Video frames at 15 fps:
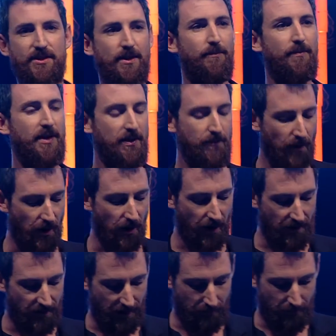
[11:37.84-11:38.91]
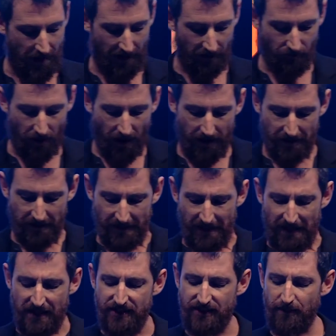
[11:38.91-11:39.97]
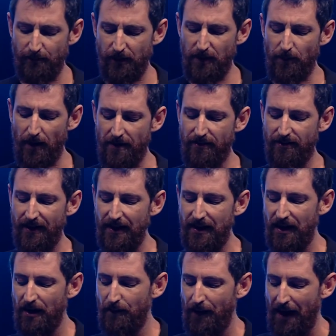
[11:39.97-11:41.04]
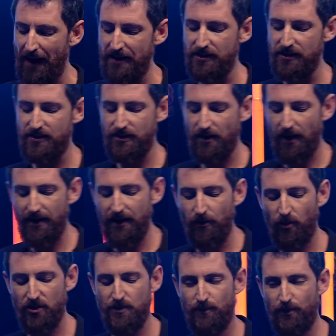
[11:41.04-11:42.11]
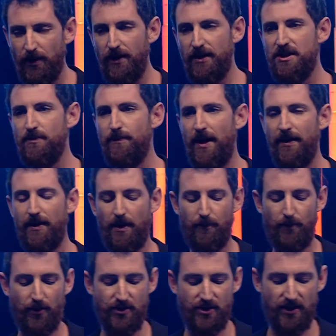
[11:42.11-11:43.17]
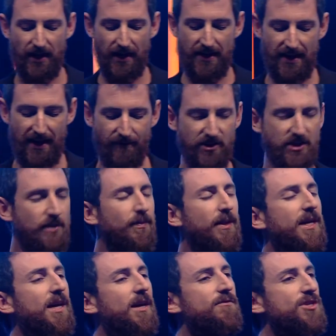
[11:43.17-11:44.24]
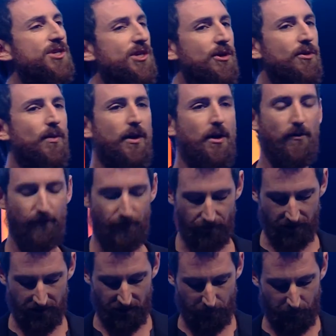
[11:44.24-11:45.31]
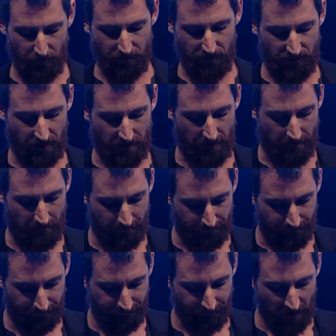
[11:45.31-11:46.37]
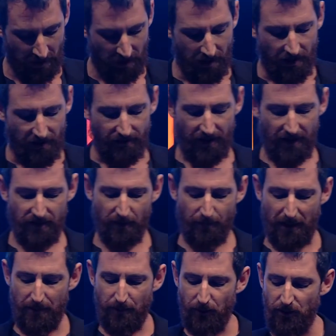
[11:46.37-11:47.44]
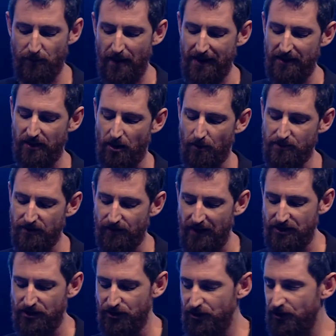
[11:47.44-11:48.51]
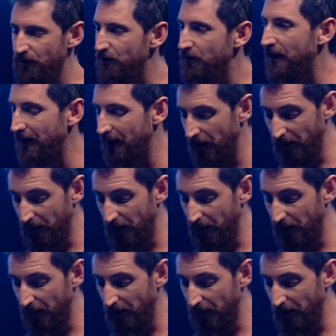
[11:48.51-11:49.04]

somebody behind their back, right? Simply by thinking about and deciding what's brilliant about that person inevitably gives you a confidence boost in them. Then the people you make the observation to get a